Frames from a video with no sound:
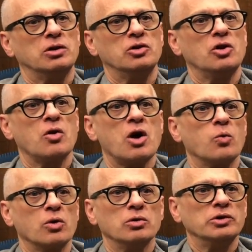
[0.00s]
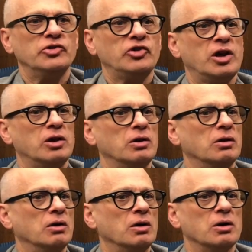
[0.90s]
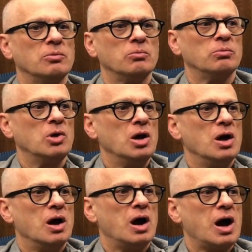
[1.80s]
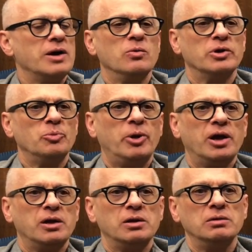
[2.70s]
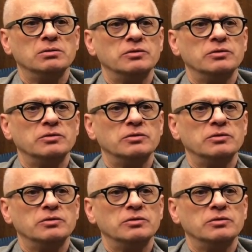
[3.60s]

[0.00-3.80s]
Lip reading: You know, our world is saying, I don't want to pay